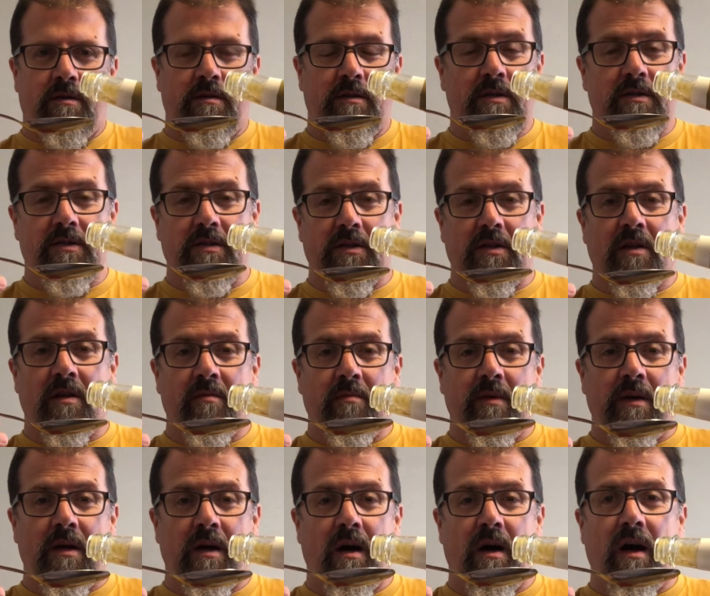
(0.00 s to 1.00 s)
This is gonna
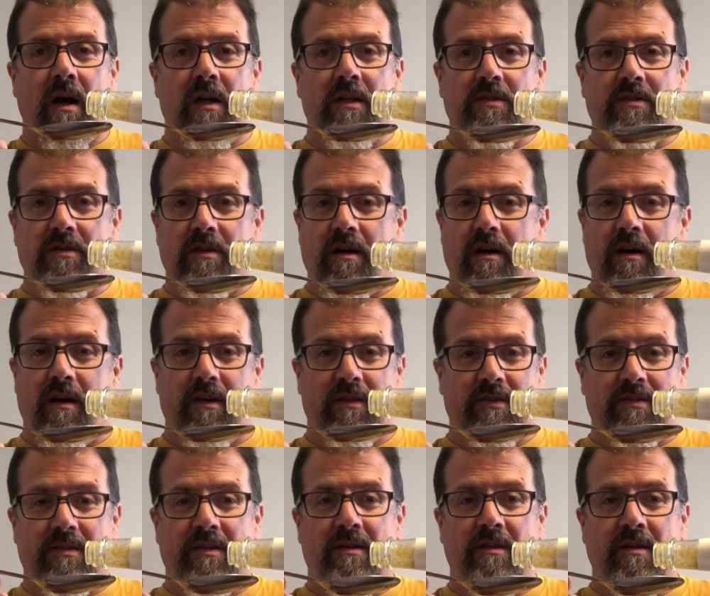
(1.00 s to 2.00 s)
be hot
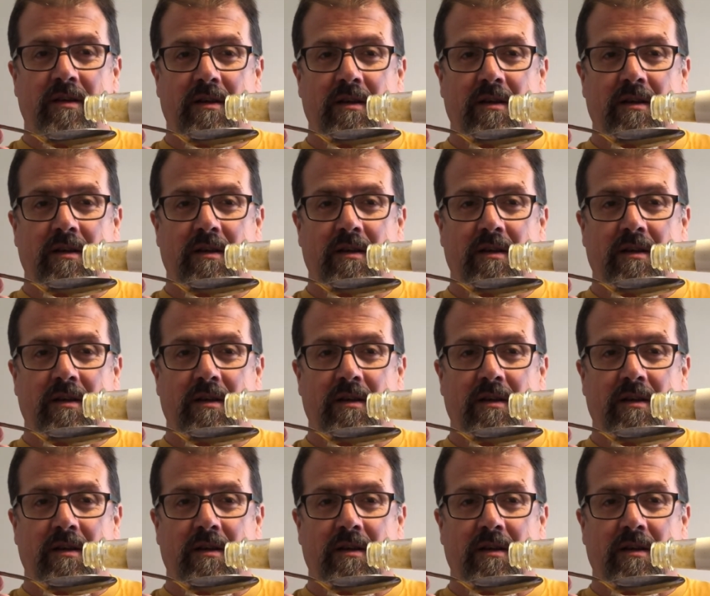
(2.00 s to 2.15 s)
sauce.